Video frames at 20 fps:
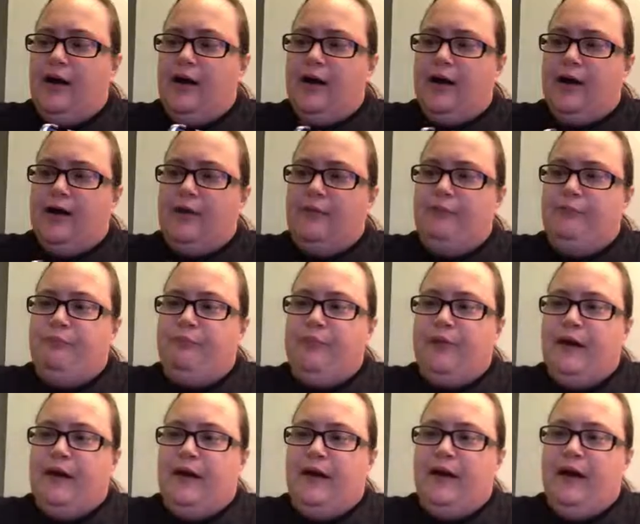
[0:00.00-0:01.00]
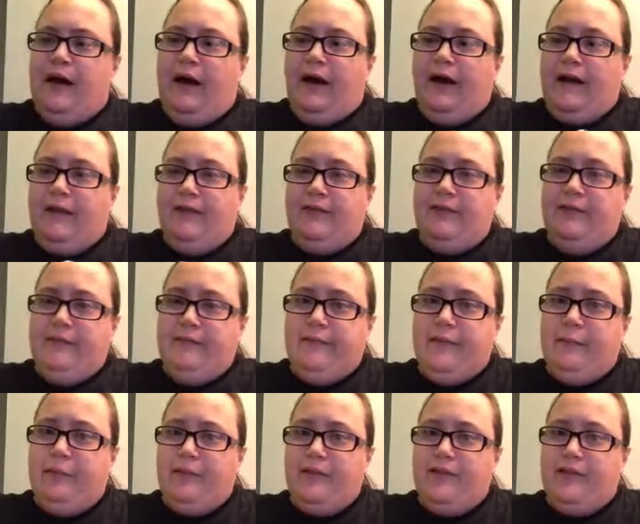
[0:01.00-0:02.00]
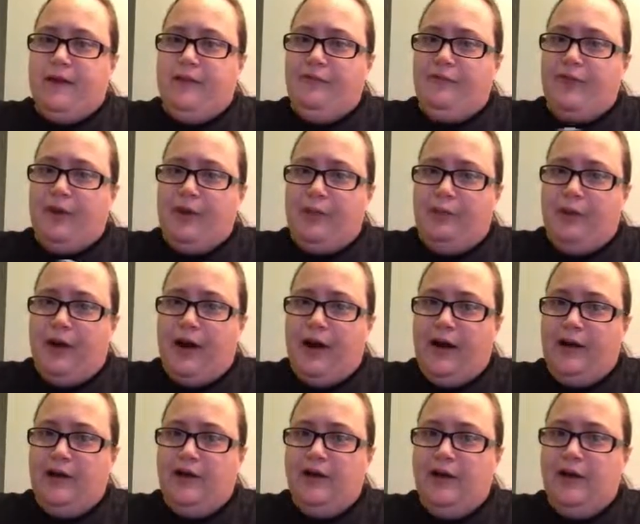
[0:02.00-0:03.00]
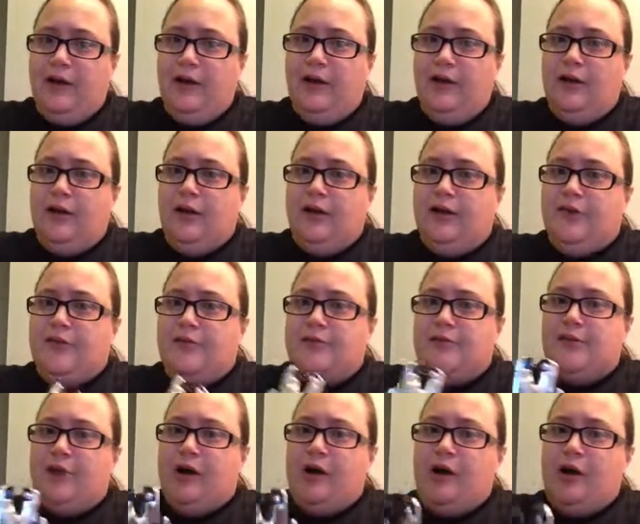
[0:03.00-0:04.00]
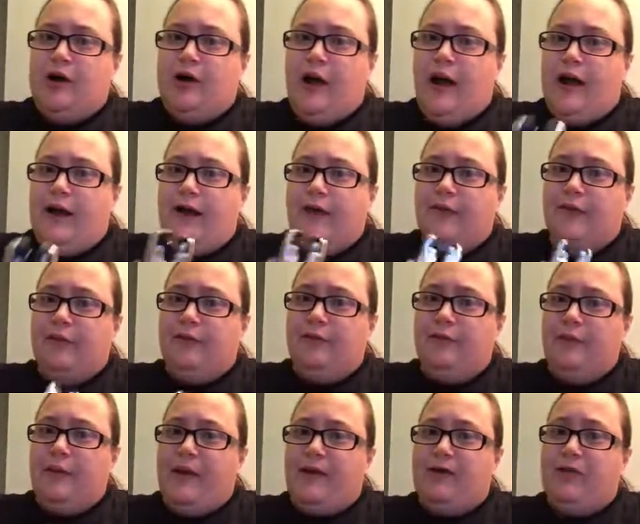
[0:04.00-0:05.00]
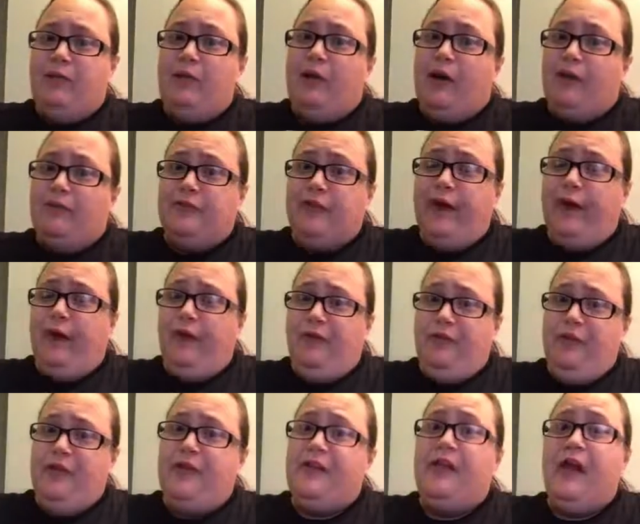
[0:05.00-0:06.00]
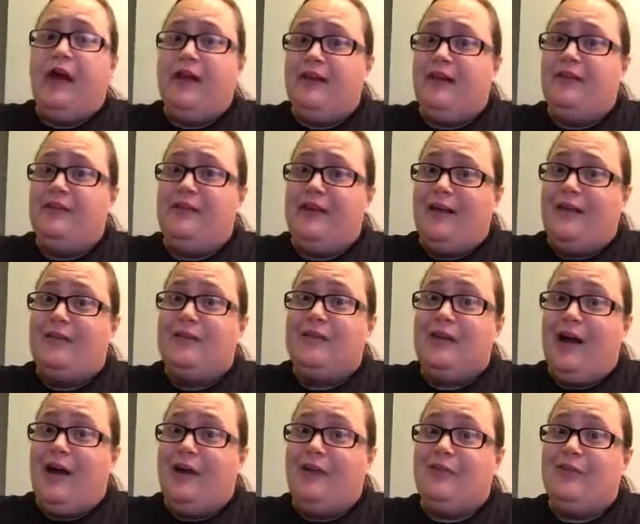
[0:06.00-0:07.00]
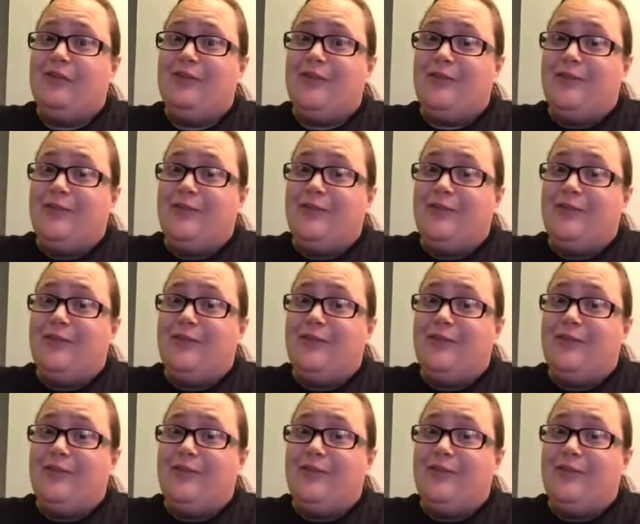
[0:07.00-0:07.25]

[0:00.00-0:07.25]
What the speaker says: but I had a 60% off coupon, so I only spent $12.90, guys,